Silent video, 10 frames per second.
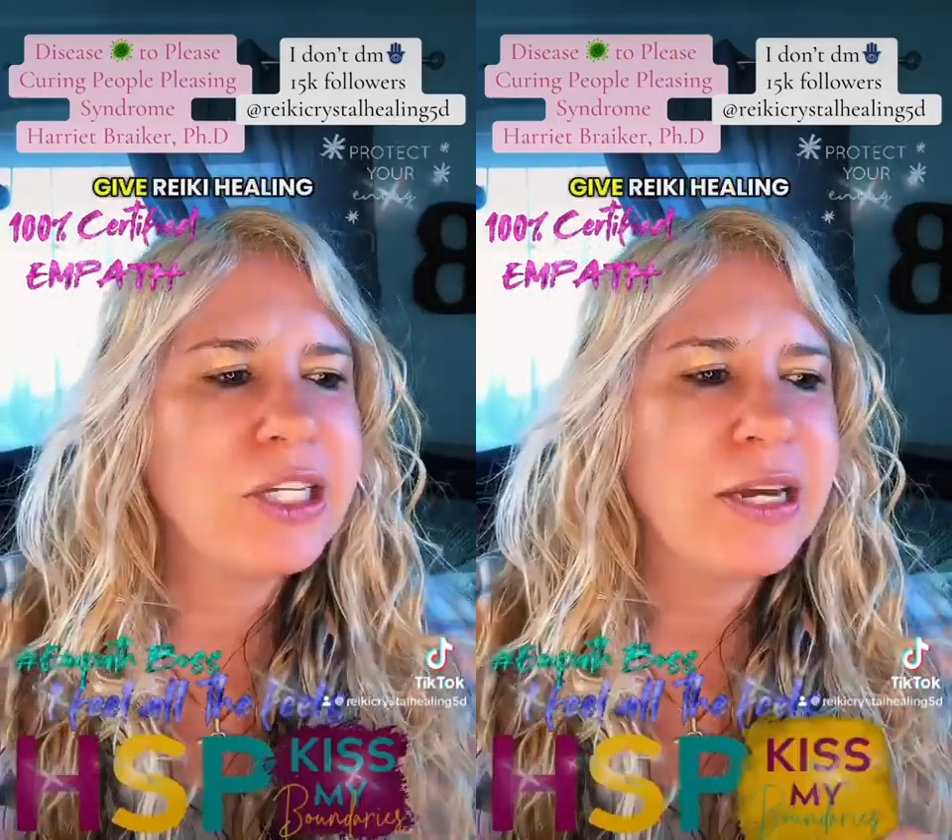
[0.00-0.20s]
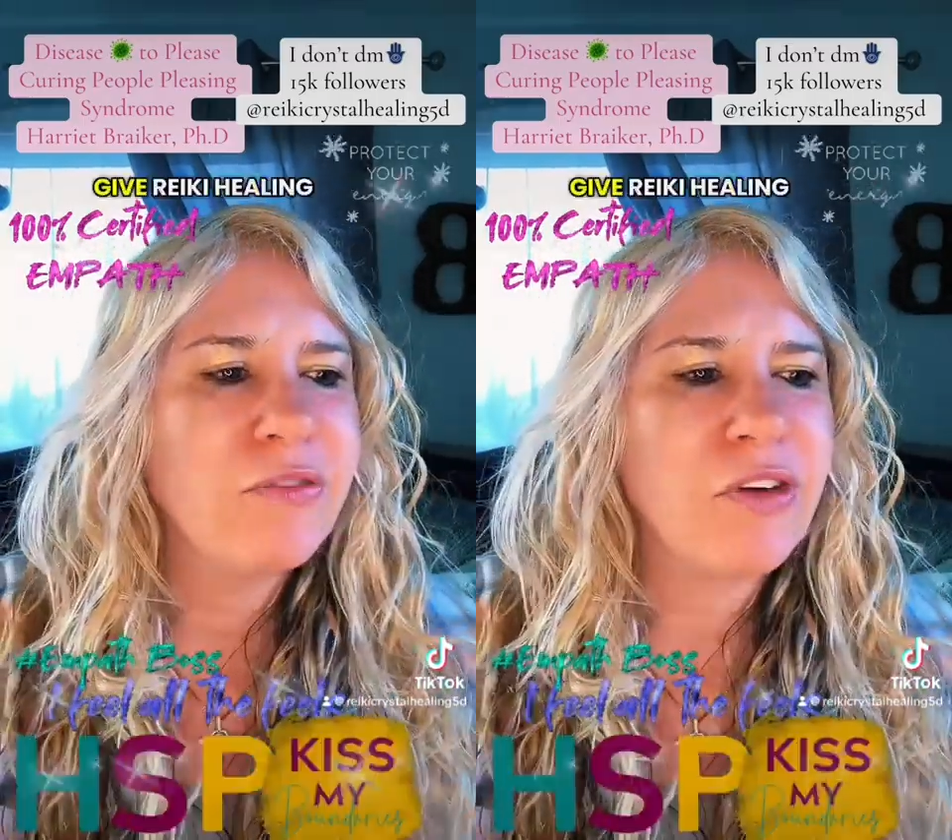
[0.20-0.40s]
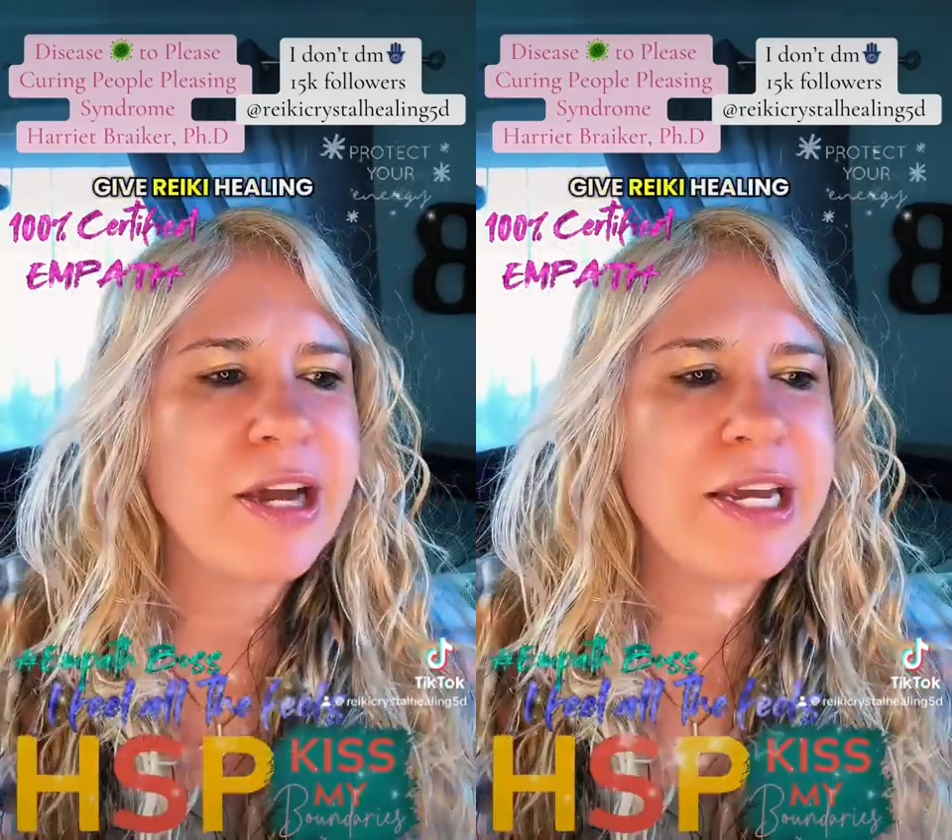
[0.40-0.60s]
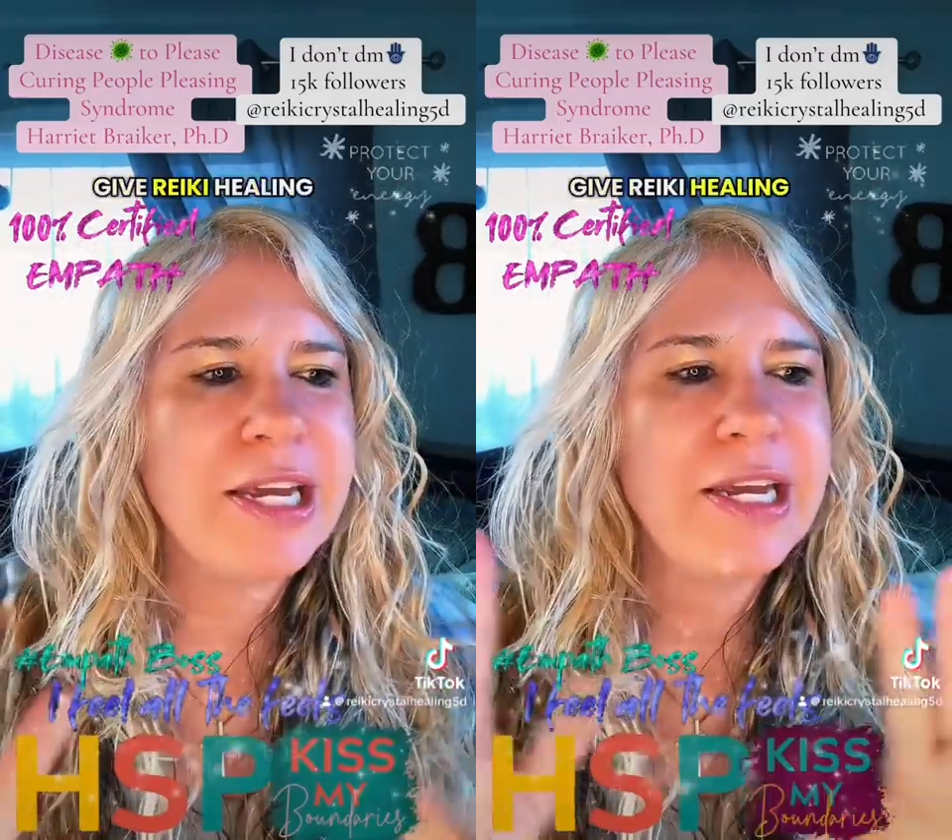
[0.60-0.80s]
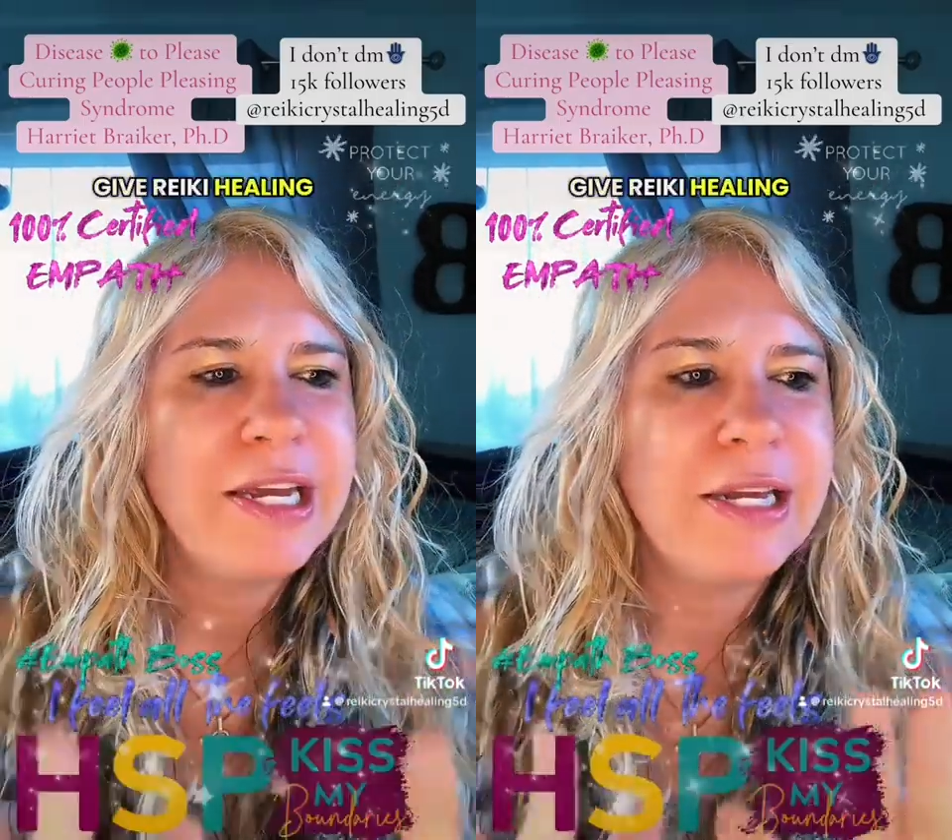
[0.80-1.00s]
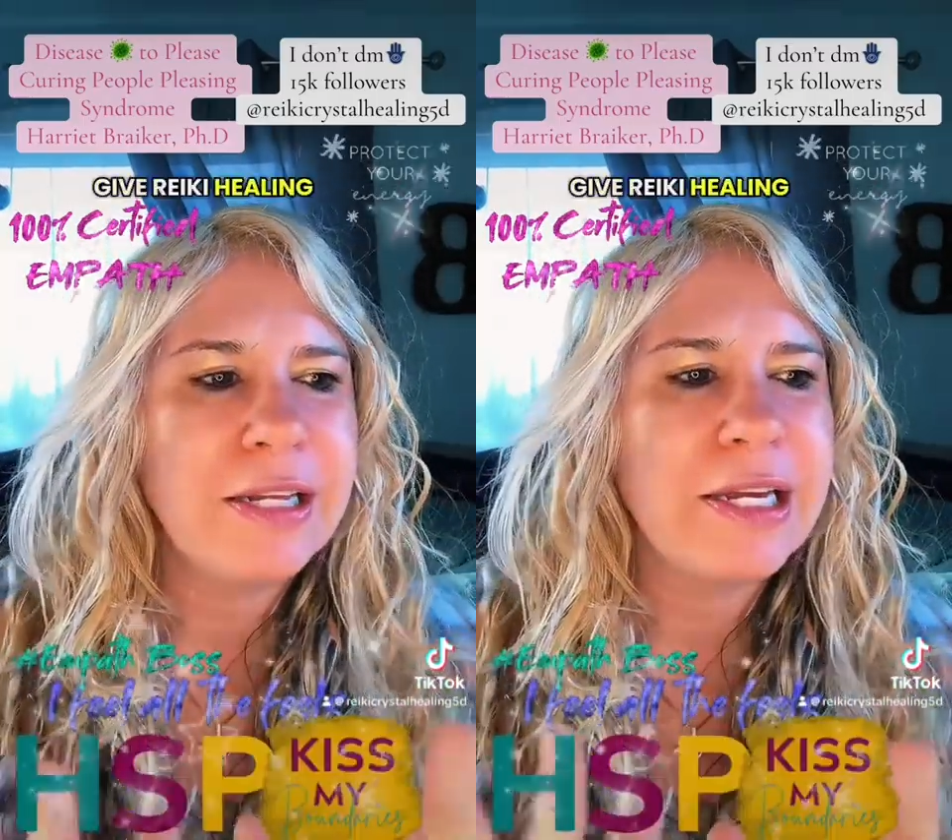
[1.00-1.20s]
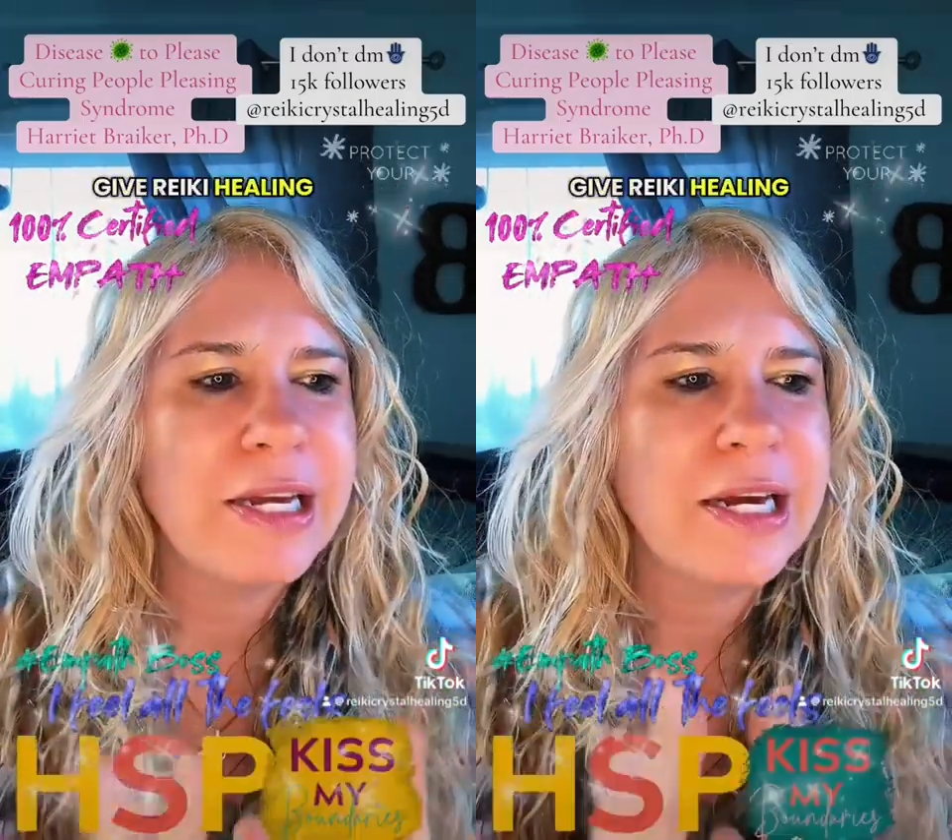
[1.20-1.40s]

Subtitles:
give Reiki healing,